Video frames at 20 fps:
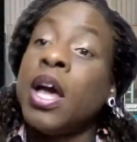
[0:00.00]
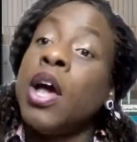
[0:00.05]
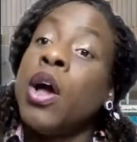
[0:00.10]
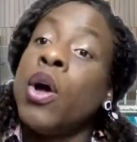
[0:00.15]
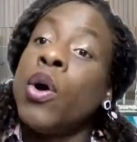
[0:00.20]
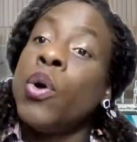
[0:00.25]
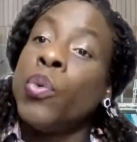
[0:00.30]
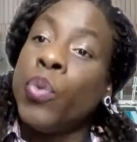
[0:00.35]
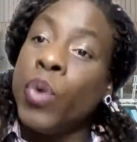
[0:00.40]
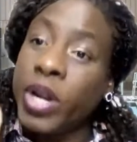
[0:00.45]

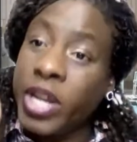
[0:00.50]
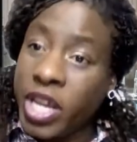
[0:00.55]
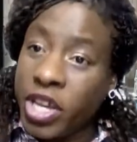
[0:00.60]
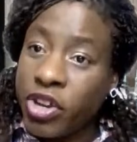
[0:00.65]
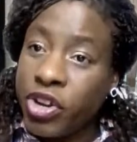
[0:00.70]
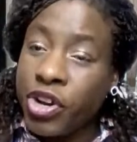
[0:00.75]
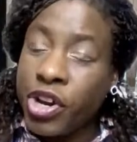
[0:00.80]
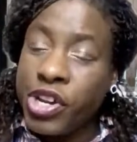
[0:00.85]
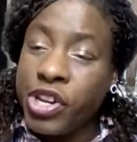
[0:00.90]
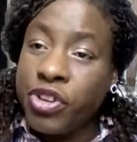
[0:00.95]
What are you
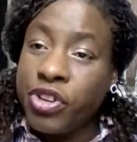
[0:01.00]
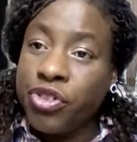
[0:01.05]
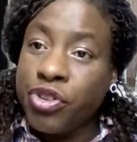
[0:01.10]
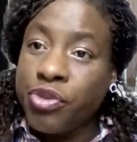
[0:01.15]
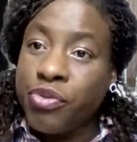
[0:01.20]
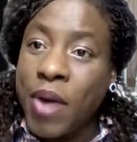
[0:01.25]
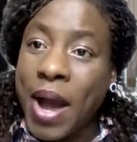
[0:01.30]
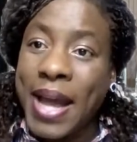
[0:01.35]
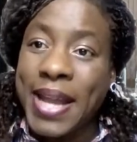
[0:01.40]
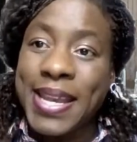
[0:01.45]
going to do
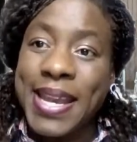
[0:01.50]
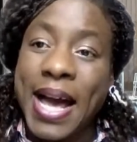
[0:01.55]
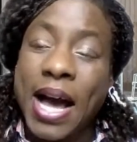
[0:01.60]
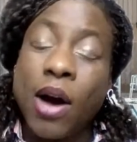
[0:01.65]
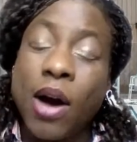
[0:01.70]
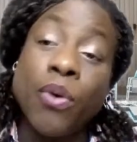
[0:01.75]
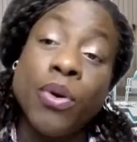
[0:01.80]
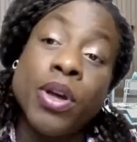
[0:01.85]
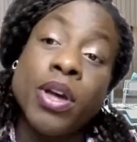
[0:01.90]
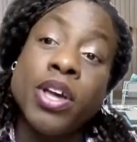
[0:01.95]
right
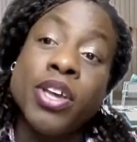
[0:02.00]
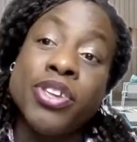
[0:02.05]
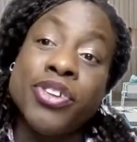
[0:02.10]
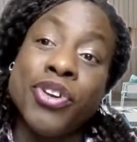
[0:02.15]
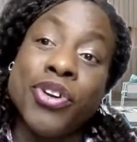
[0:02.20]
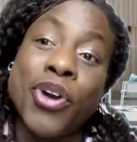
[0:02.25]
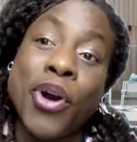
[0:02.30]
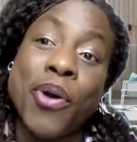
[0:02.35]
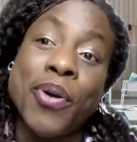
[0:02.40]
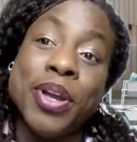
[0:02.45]
now? You're
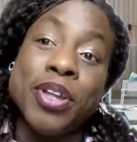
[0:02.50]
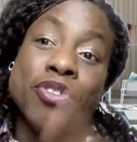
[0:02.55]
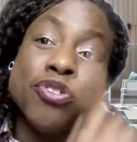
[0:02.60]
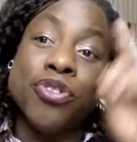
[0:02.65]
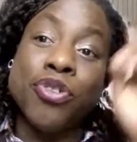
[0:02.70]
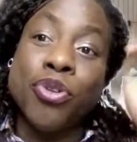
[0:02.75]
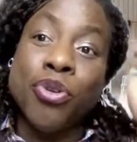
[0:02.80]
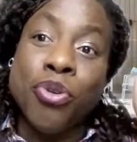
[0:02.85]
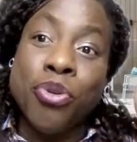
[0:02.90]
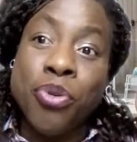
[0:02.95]
going
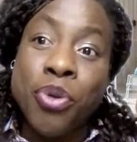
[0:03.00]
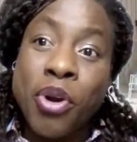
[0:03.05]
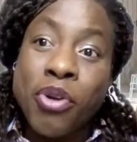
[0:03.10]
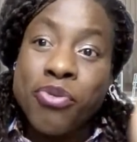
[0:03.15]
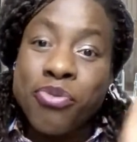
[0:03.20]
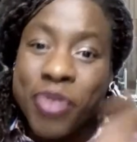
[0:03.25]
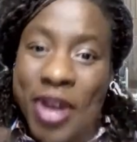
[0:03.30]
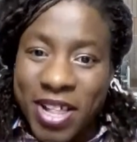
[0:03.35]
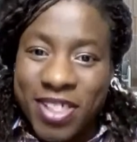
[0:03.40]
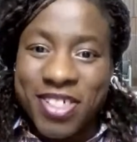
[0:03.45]
to
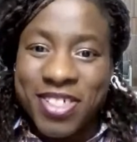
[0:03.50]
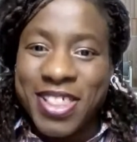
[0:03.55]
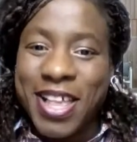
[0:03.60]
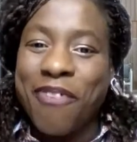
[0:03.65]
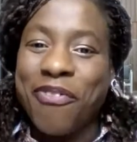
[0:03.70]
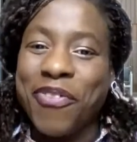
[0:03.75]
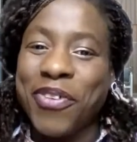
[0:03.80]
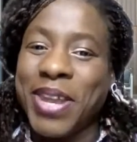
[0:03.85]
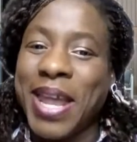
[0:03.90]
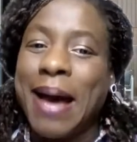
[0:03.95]
register
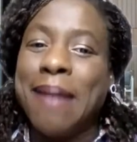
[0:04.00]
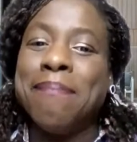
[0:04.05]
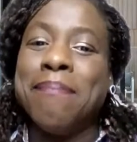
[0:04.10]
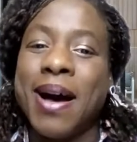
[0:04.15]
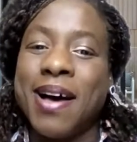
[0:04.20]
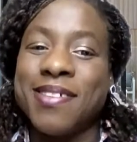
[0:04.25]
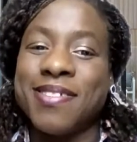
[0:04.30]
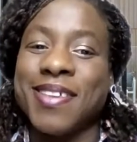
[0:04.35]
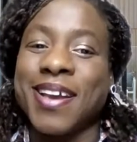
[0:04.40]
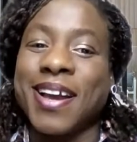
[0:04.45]
for that
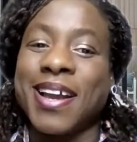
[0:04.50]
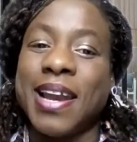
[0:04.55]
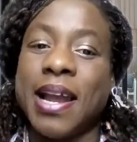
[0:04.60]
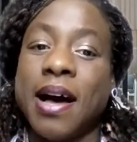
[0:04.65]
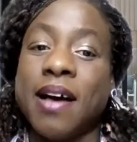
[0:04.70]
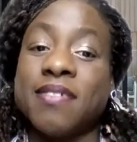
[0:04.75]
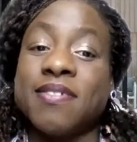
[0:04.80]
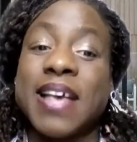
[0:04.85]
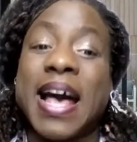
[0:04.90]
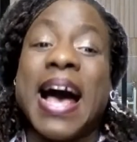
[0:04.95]

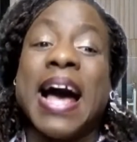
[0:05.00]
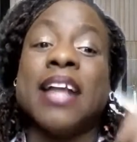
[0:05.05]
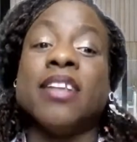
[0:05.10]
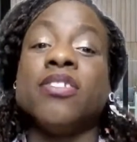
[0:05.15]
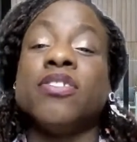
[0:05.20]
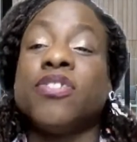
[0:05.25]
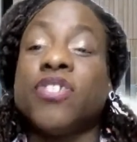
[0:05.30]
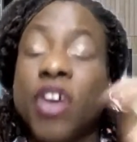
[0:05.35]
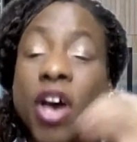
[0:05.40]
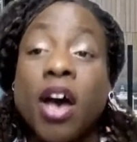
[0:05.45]
masterclass
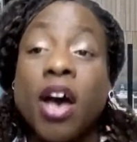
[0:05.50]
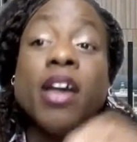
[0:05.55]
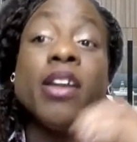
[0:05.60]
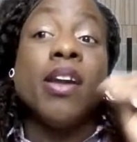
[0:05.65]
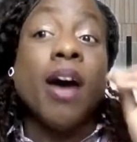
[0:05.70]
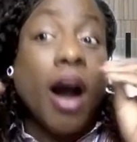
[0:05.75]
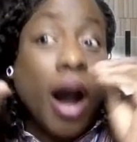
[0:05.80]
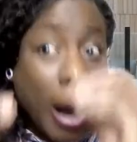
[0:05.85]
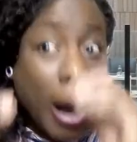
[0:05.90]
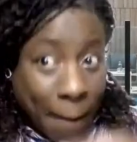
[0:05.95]
and turn
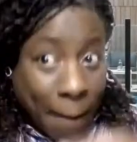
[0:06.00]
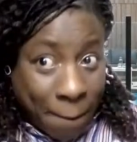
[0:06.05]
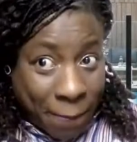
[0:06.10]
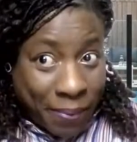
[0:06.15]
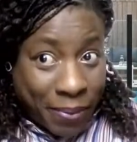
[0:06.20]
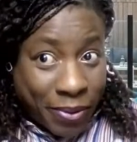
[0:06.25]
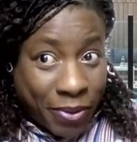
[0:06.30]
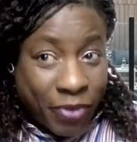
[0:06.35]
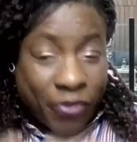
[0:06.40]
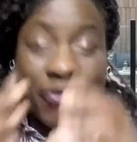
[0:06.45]
up
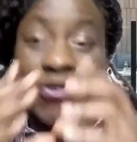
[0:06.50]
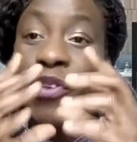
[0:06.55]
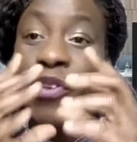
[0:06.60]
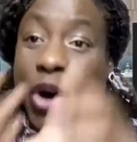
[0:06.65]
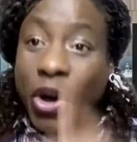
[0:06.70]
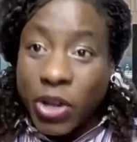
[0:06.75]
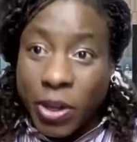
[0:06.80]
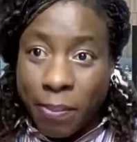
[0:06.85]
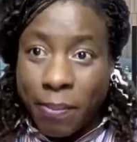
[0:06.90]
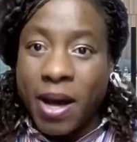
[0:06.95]
for
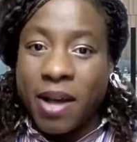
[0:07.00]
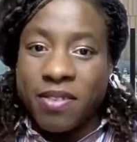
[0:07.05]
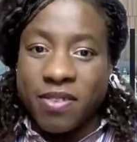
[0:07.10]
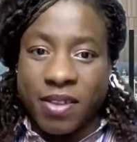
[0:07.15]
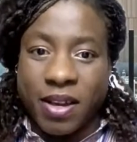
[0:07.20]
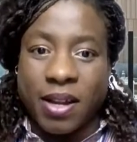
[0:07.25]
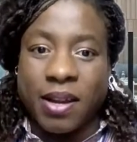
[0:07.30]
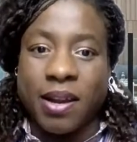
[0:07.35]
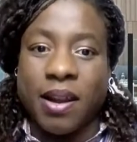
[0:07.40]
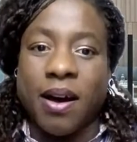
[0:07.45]
the
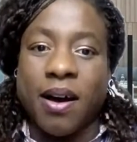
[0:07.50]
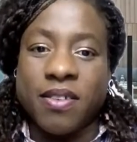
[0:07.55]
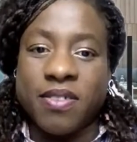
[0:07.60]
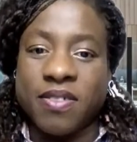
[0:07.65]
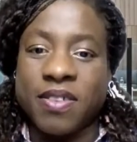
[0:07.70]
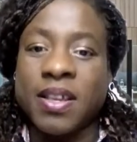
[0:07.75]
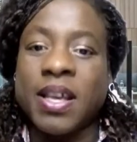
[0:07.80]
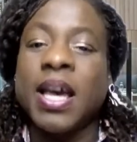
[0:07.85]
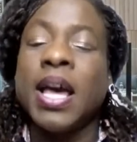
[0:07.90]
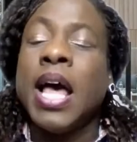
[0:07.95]
masterclass.
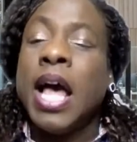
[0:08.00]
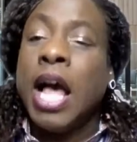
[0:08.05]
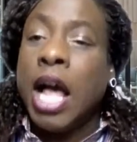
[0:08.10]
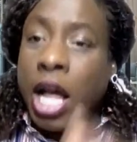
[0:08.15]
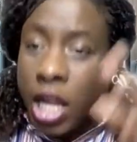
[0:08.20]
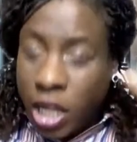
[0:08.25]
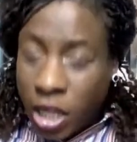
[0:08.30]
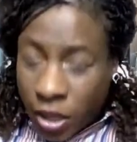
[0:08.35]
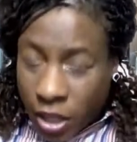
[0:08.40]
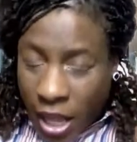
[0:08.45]

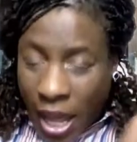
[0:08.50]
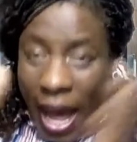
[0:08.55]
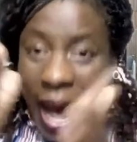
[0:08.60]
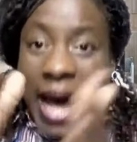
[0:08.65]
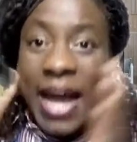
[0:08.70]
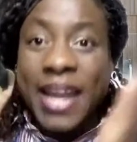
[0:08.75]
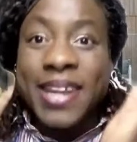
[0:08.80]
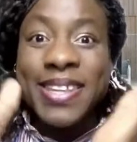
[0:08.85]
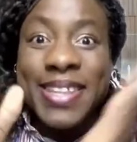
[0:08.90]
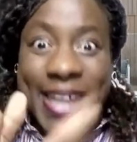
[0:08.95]

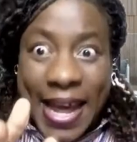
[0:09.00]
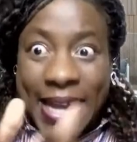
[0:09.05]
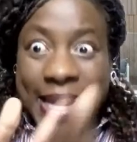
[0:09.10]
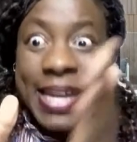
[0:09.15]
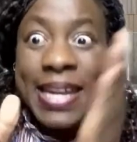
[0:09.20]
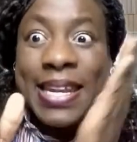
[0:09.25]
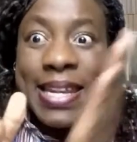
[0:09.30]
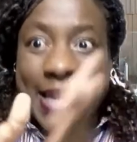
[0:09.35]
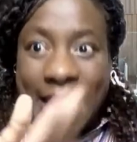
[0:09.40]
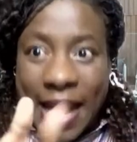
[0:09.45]
And then
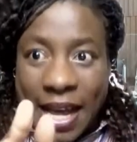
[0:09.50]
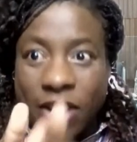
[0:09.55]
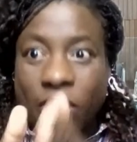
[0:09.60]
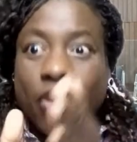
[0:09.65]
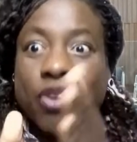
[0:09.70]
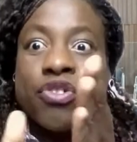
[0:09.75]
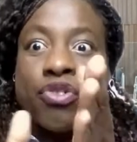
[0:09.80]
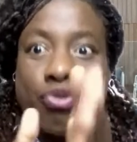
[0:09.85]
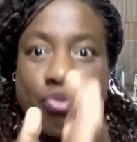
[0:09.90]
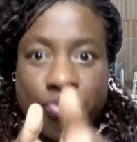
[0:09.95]
let
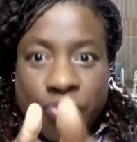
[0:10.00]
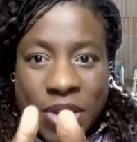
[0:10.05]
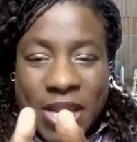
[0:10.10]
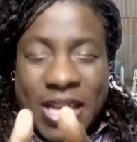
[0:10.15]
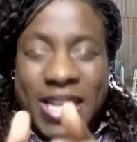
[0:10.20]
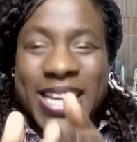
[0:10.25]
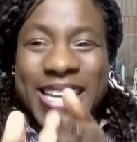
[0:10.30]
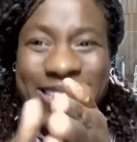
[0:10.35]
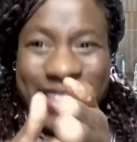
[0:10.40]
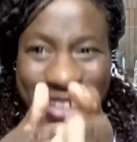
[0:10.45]
us
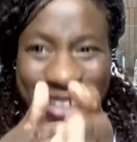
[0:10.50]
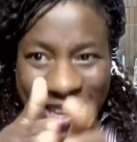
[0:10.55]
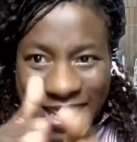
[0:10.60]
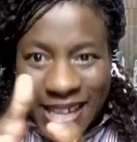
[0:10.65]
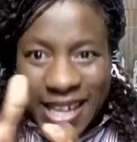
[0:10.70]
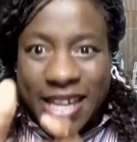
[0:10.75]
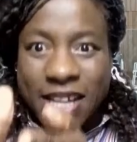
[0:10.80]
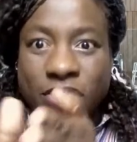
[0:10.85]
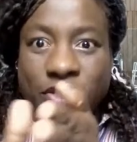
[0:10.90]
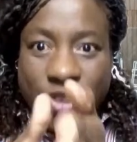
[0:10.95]
really dig
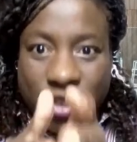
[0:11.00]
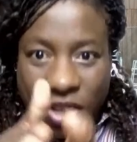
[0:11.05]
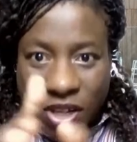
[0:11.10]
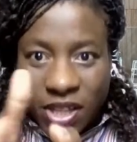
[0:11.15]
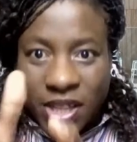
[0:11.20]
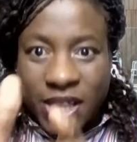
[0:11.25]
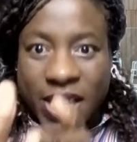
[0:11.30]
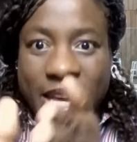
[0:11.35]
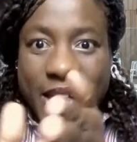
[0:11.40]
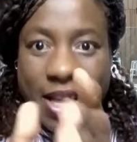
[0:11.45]
into the
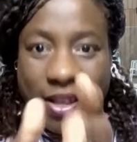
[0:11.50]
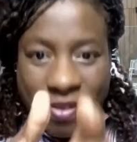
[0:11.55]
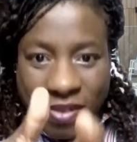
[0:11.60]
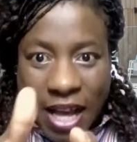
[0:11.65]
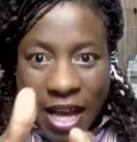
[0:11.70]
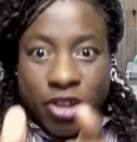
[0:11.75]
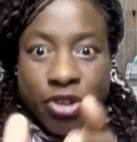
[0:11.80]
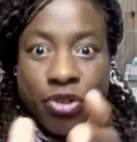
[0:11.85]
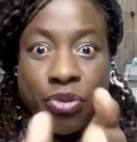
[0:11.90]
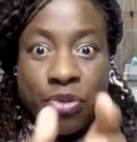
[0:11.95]
things
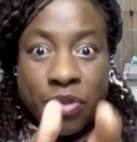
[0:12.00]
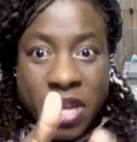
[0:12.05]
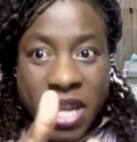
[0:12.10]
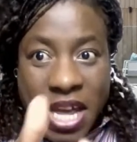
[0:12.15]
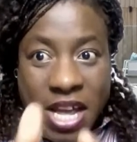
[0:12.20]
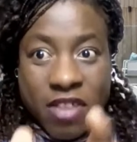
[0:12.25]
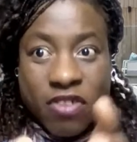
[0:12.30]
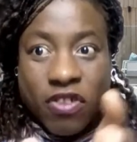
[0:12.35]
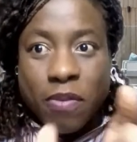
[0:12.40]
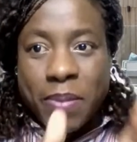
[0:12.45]
that you
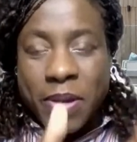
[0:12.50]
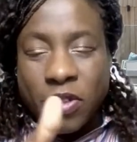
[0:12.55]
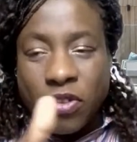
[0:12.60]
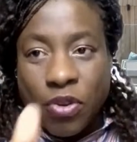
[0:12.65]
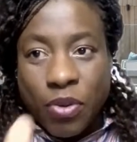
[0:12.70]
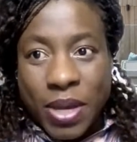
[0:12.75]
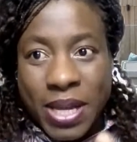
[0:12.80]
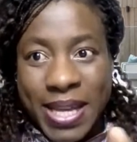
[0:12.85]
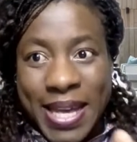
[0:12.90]
need to be doing.